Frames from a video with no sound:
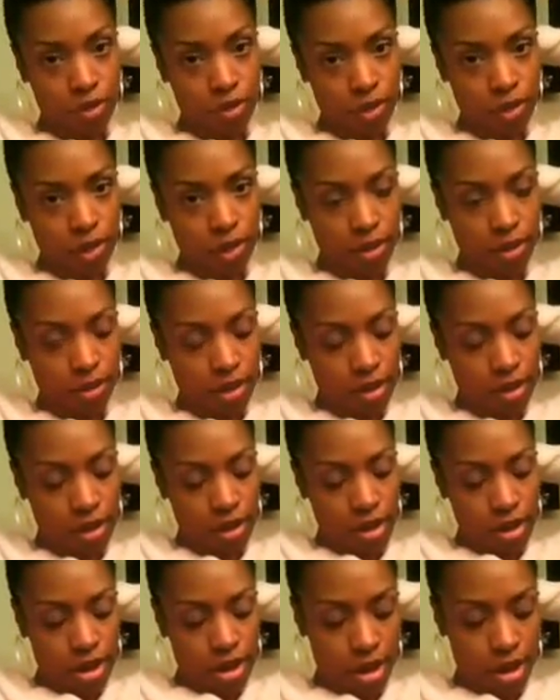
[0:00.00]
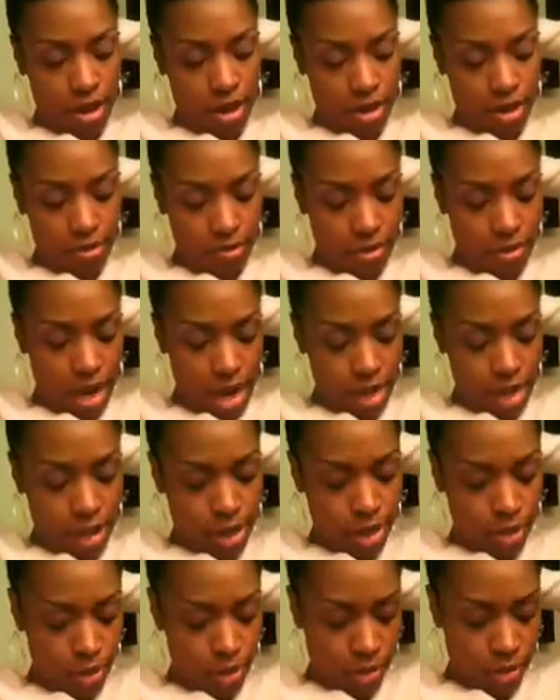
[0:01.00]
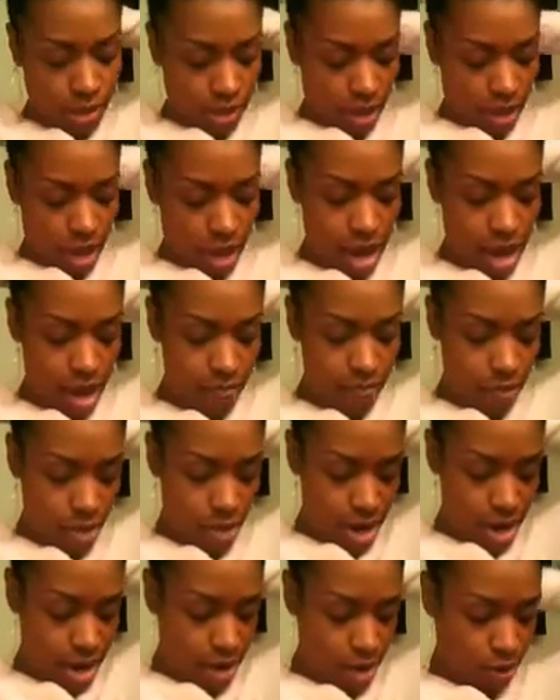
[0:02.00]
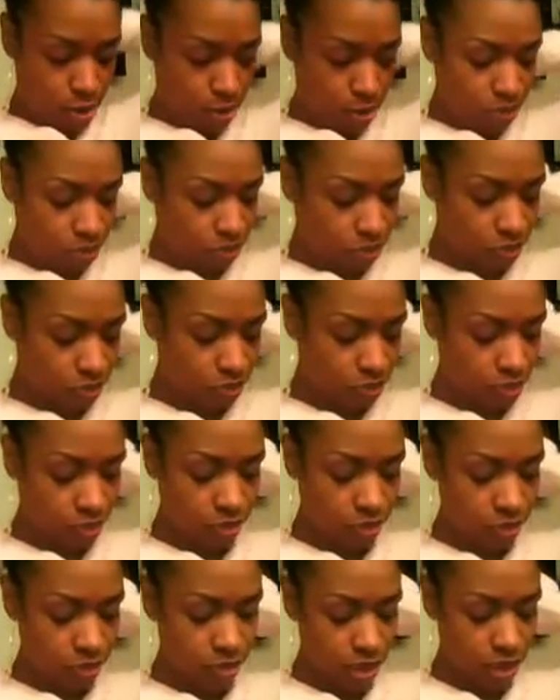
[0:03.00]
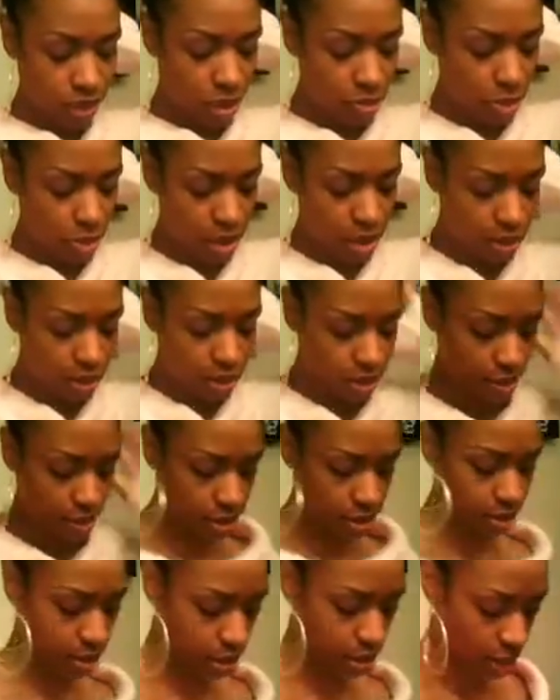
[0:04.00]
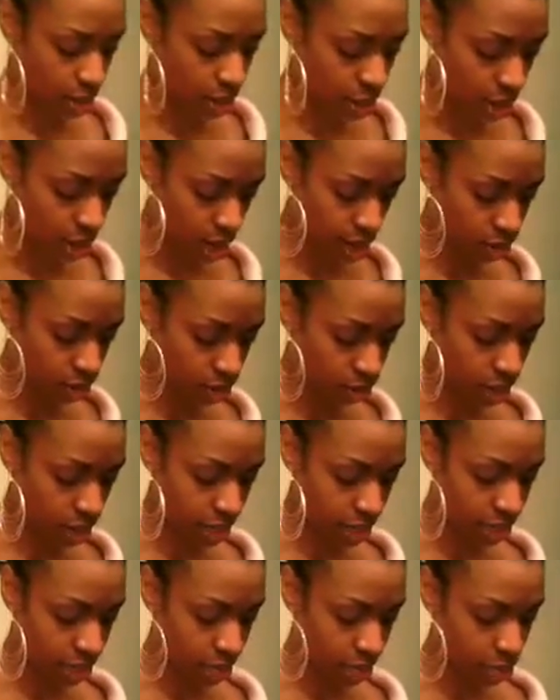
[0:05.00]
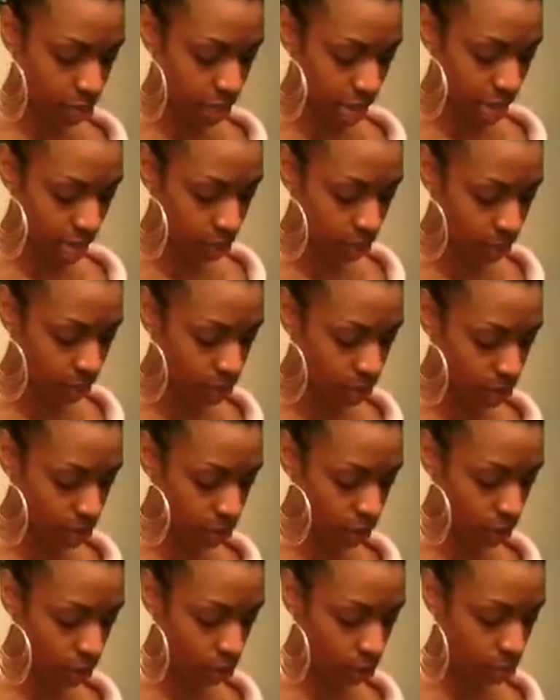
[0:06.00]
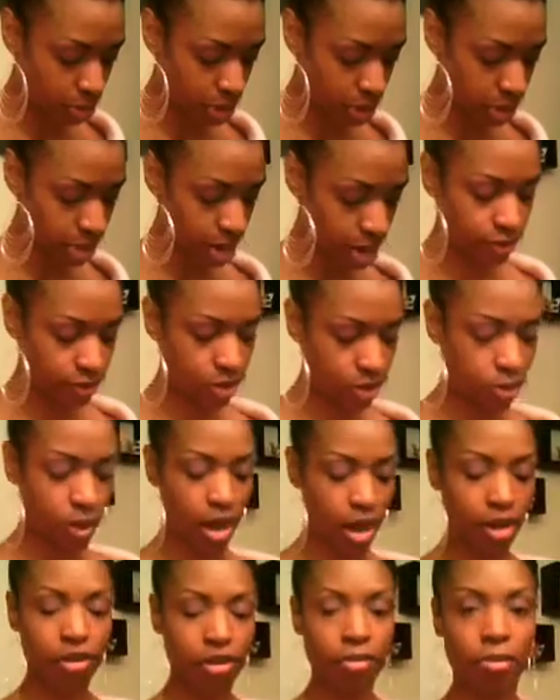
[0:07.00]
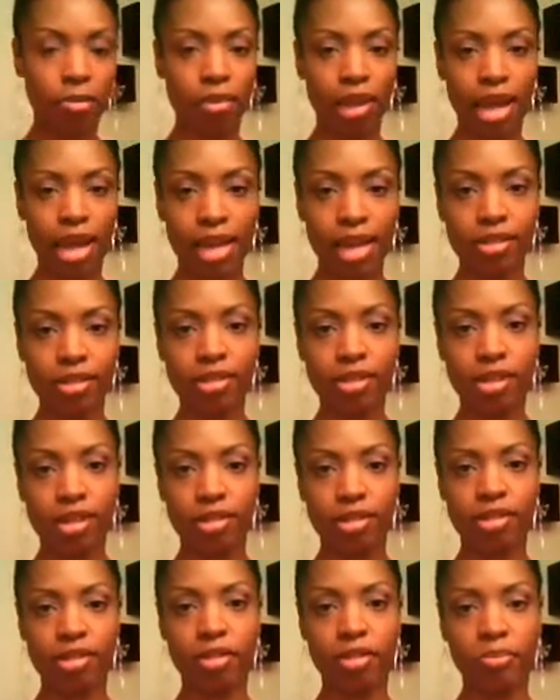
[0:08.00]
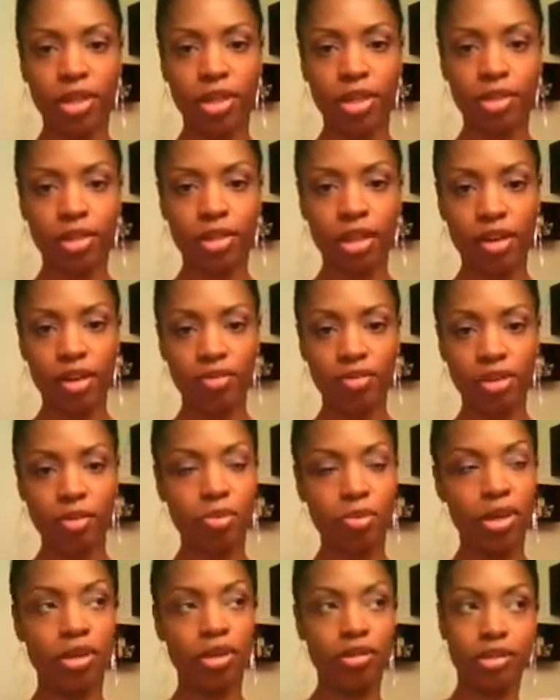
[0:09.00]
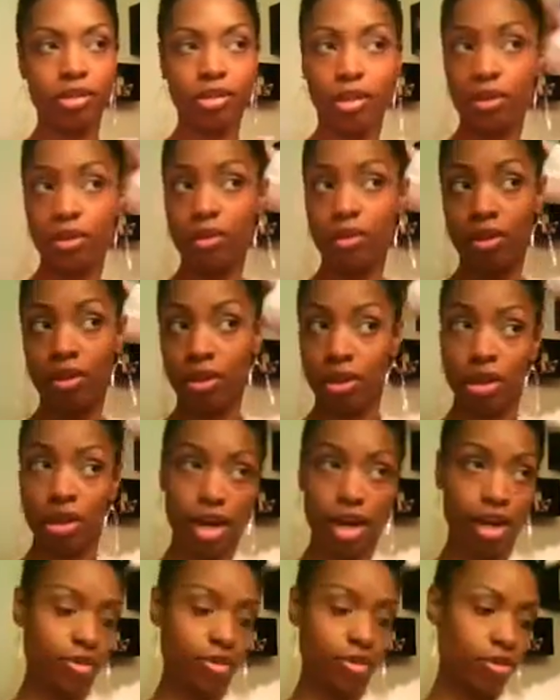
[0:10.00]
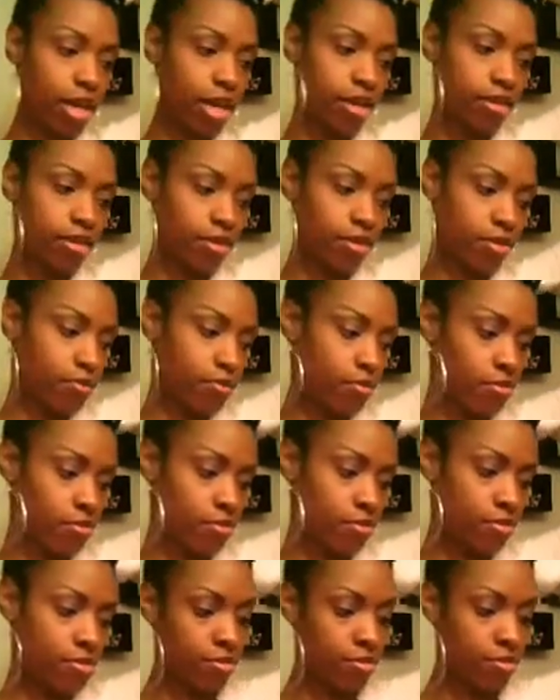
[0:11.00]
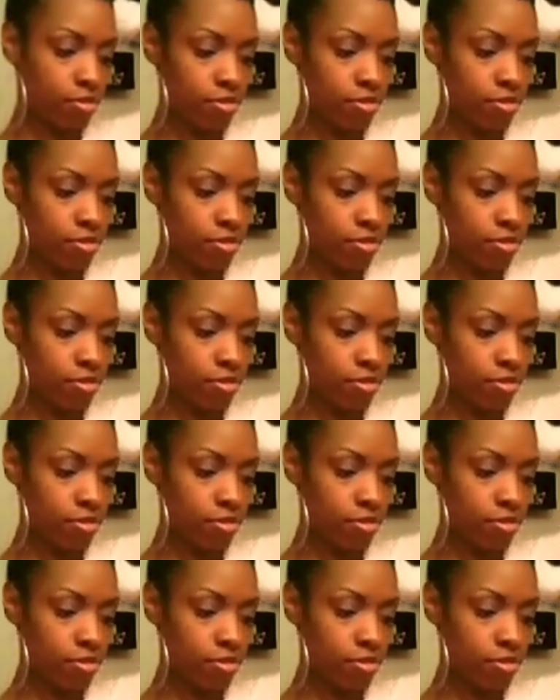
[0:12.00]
Hopefully. I have brown pins. I don't like the black ones only because after a while the black starts to peel off of the pin, so I don't like them.